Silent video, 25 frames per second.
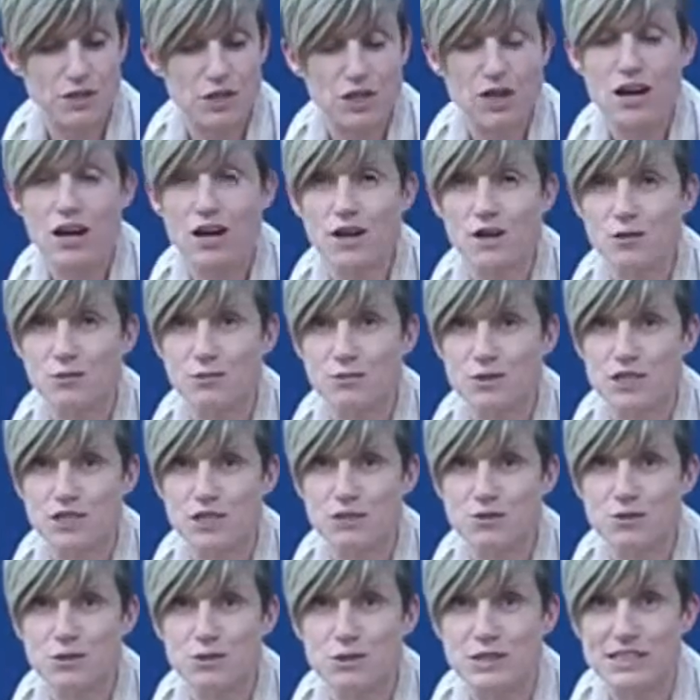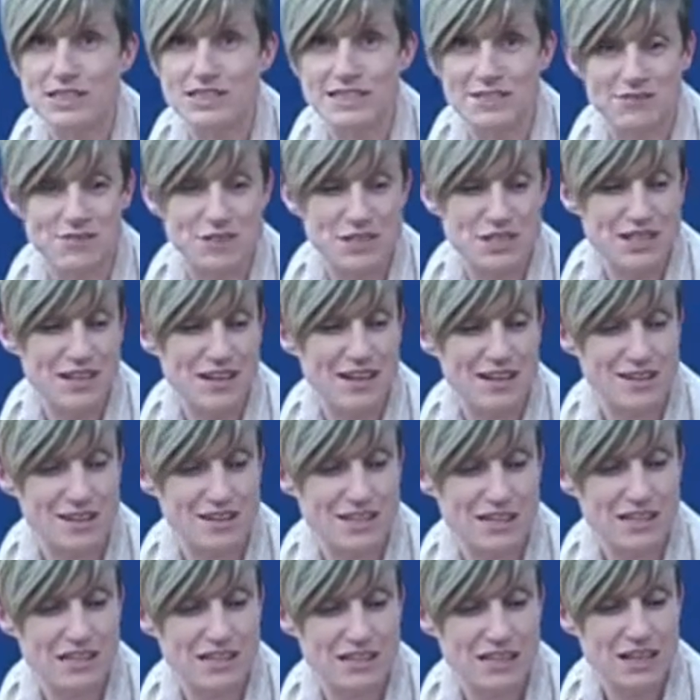for your home to do all these different
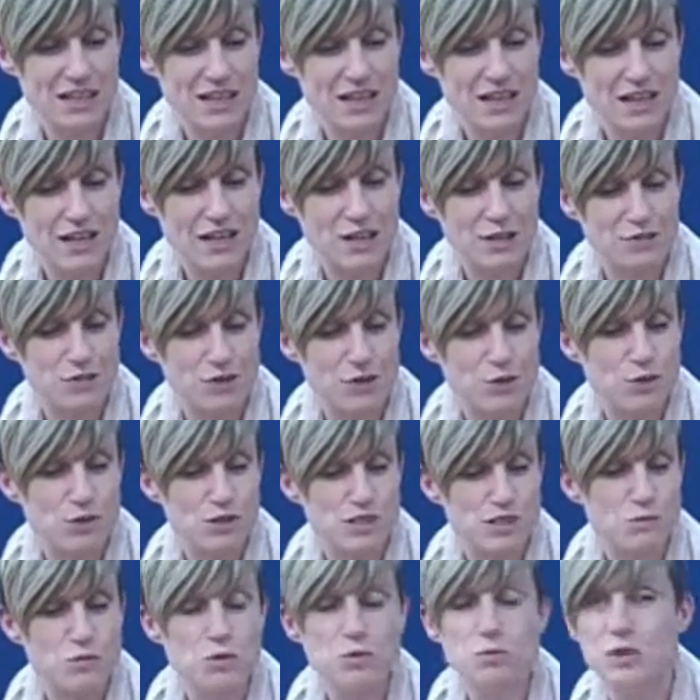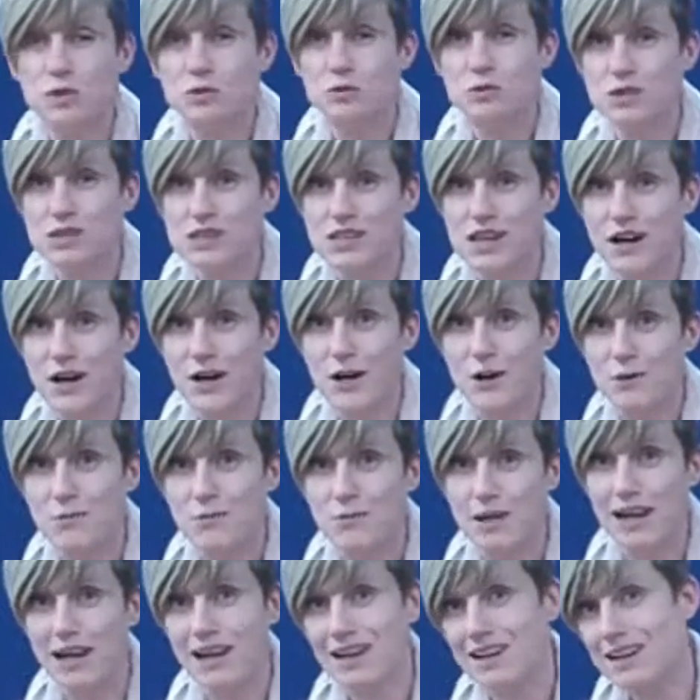tasks. And of course the woman was at
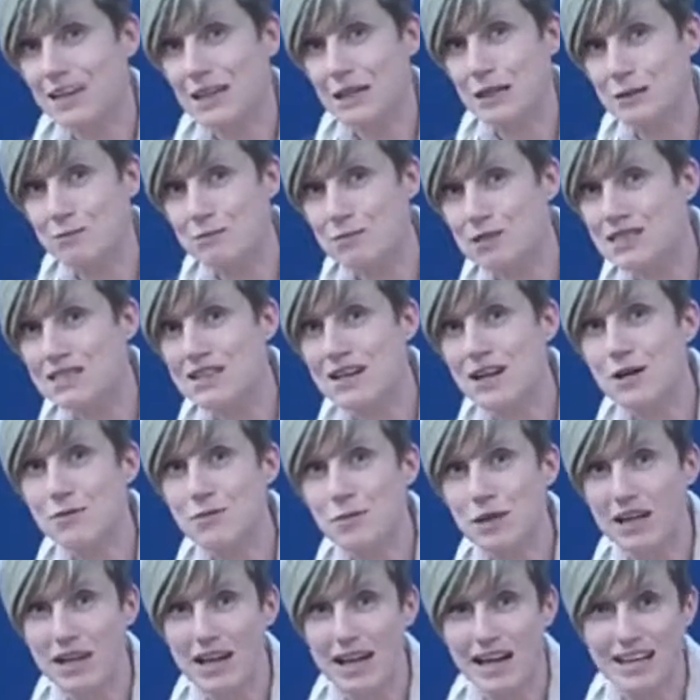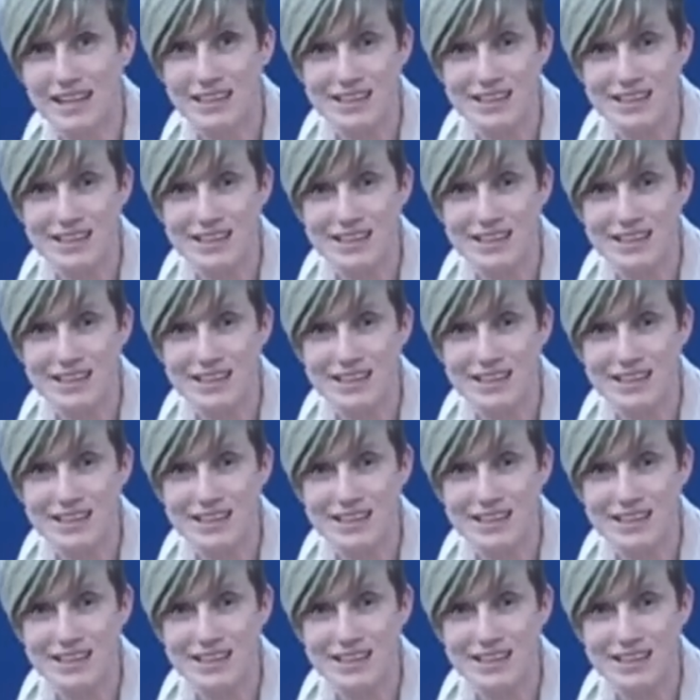home and had nothing but time on her